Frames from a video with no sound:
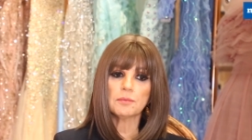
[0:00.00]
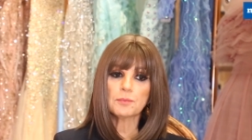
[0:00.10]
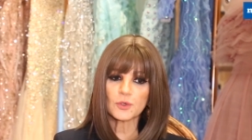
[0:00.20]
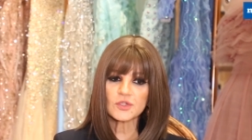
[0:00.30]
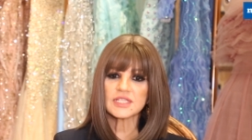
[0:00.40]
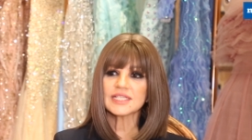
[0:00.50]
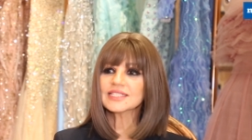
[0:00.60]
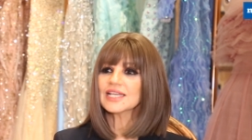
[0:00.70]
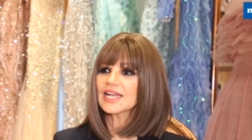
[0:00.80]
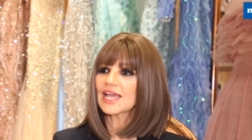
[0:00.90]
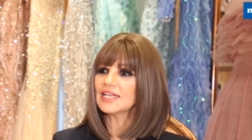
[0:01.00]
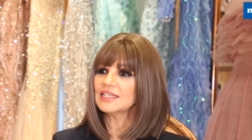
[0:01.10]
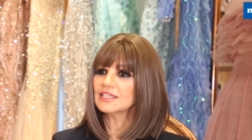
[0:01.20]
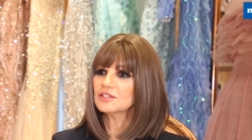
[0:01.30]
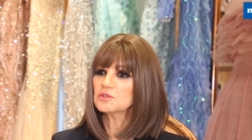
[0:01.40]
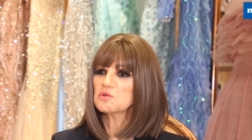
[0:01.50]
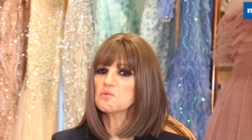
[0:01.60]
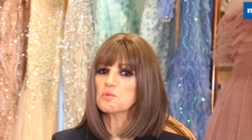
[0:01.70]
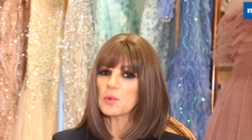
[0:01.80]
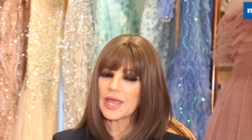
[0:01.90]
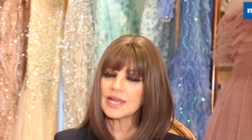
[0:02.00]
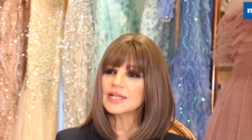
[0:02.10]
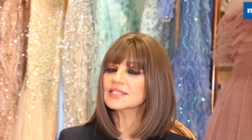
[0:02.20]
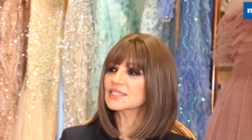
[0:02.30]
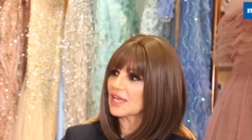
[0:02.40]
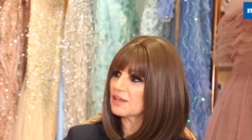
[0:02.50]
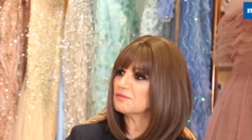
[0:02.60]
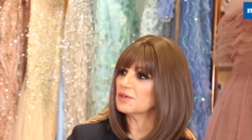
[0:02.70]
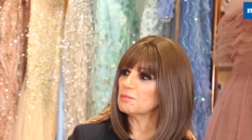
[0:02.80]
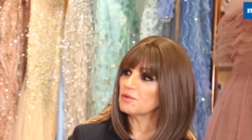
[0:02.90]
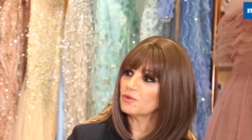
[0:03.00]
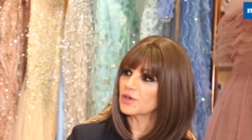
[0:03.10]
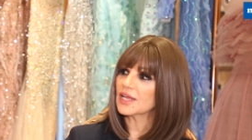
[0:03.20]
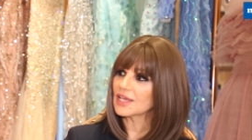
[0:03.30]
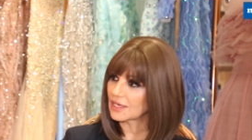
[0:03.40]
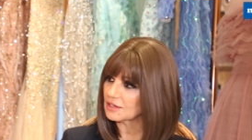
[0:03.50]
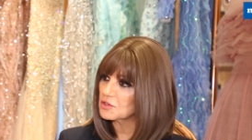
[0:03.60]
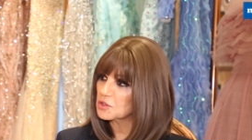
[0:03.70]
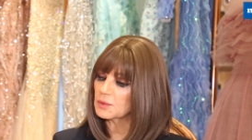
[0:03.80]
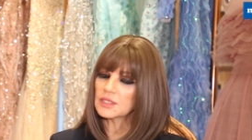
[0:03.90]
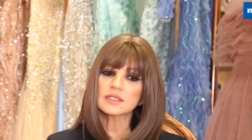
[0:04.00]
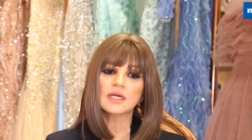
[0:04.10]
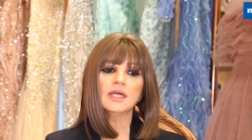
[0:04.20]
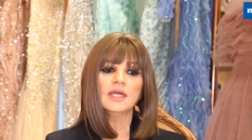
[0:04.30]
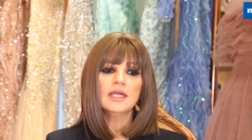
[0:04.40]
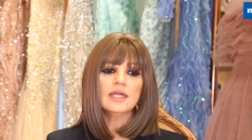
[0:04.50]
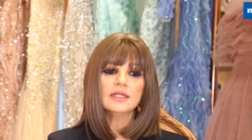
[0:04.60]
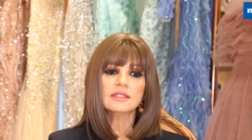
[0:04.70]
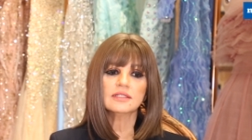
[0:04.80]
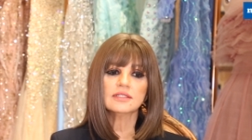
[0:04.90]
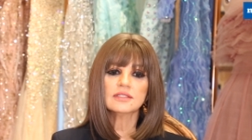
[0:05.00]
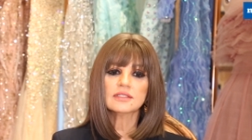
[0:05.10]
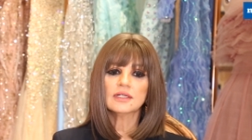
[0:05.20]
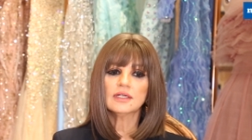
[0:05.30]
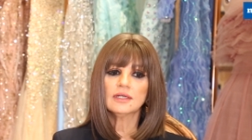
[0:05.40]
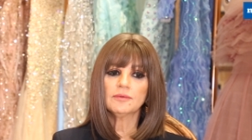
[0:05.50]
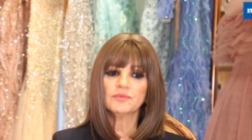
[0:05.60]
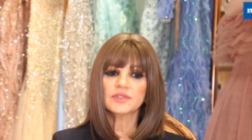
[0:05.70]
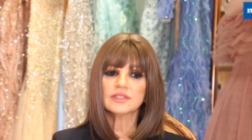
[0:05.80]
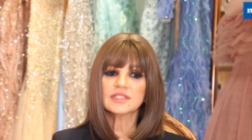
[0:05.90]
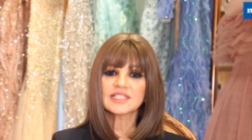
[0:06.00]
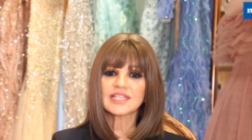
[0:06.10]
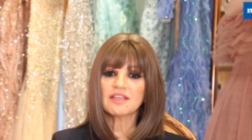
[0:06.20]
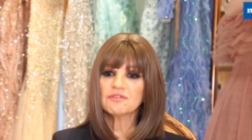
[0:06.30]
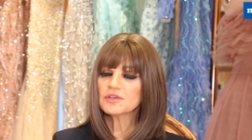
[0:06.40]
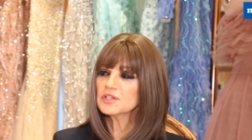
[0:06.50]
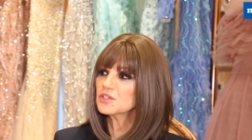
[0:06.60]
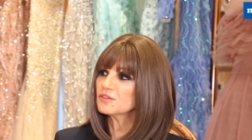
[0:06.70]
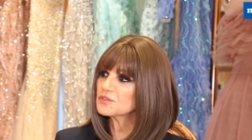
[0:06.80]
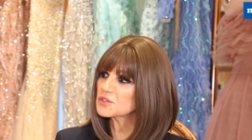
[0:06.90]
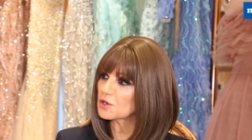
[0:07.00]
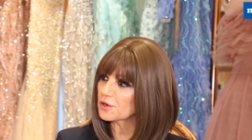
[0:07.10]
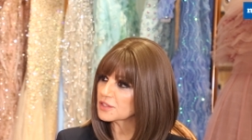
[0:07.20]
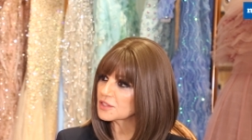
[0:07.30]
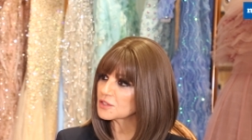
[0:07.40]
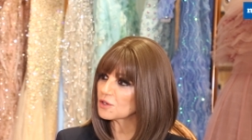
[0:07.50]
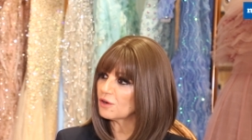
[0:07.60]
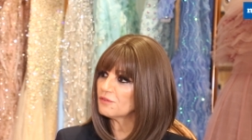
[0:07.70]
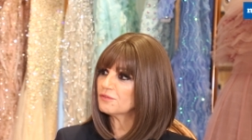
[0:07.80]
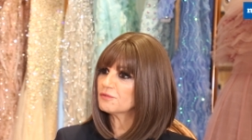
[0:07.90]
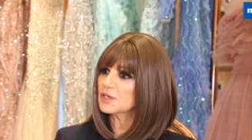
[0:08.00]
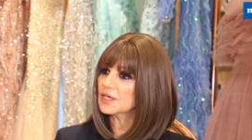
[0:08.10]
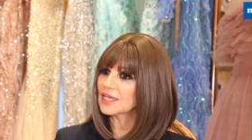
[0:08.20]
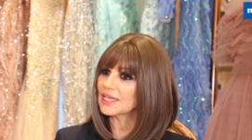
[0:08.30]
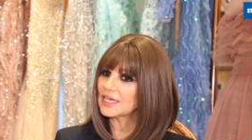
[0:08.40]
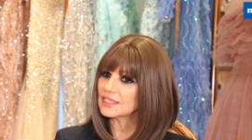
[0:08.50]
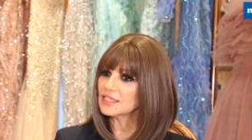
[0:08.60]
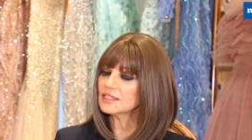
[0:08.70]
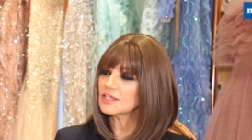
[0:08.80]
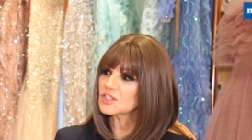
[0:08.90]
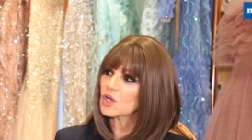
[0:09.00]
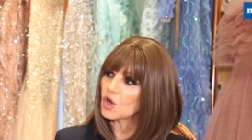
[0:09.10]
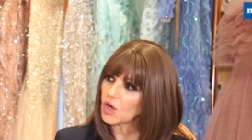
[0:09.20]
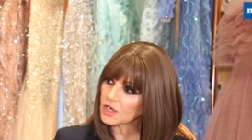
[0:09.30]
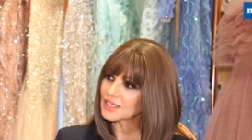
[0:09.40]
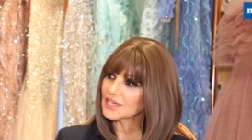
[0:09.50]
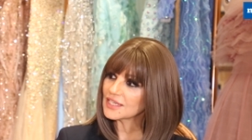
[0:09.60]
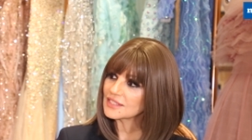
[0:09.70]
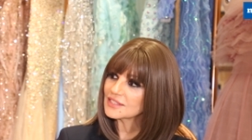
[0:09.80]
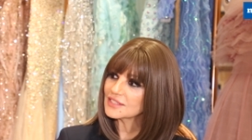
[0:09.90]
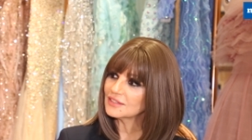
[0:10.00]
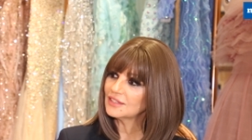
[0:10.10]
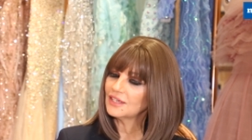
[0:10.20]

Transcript: a process that I need to well decipher before I get into it. It is um, decipherance of sorts of getting things organized